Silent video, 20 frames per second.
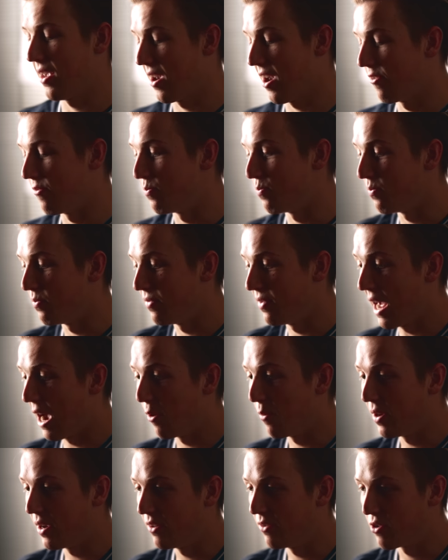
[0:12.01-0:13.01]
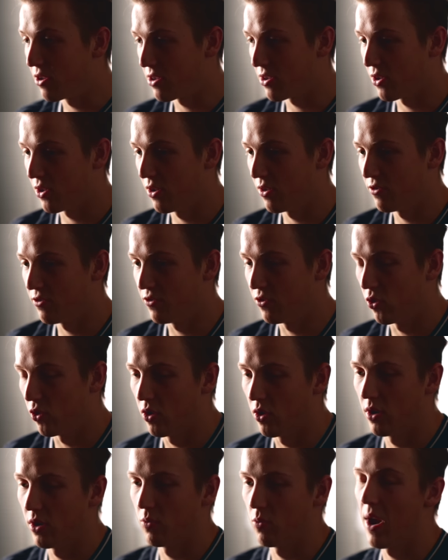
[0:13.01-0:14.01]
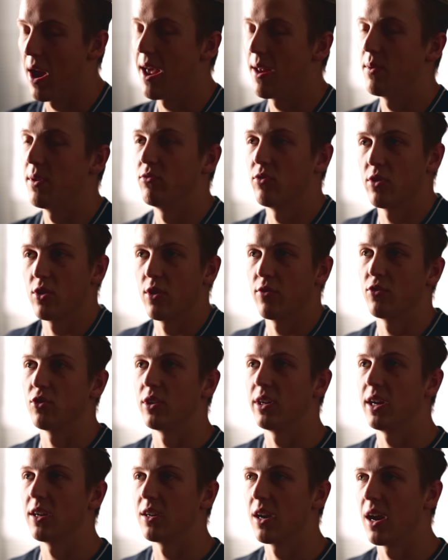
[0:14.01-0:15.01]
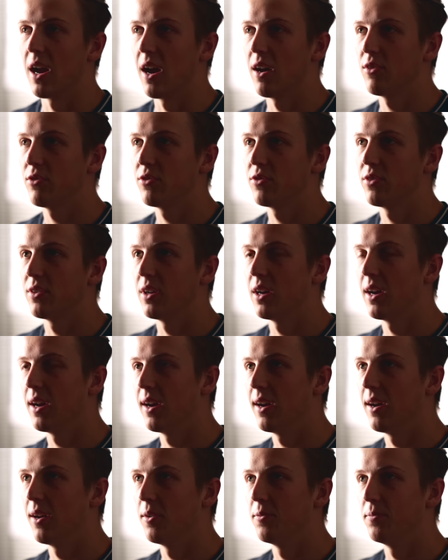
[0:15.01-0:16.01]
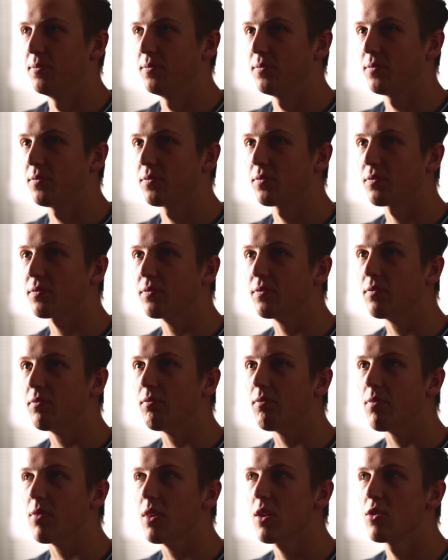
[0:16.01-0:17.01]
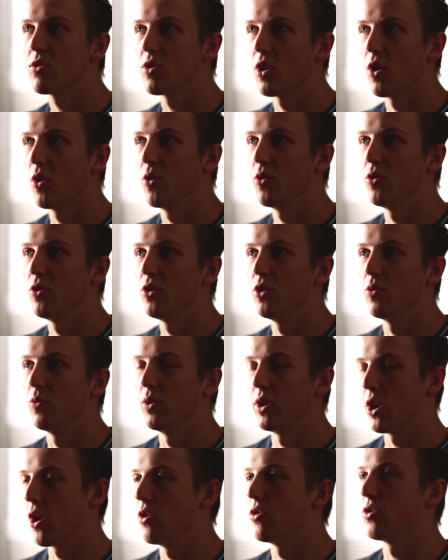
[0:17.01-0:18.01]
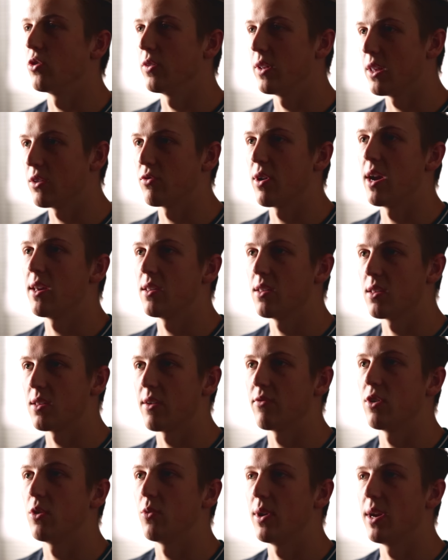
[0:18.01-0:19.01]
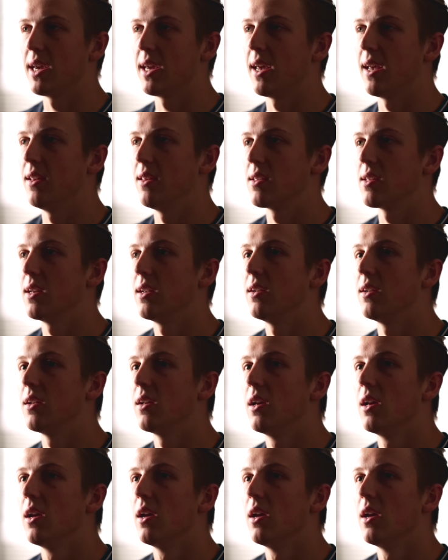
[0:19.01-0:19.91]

I've now been reserve for, well, I had been reserve for a year and a half. Um, so we go to these races every weekend and,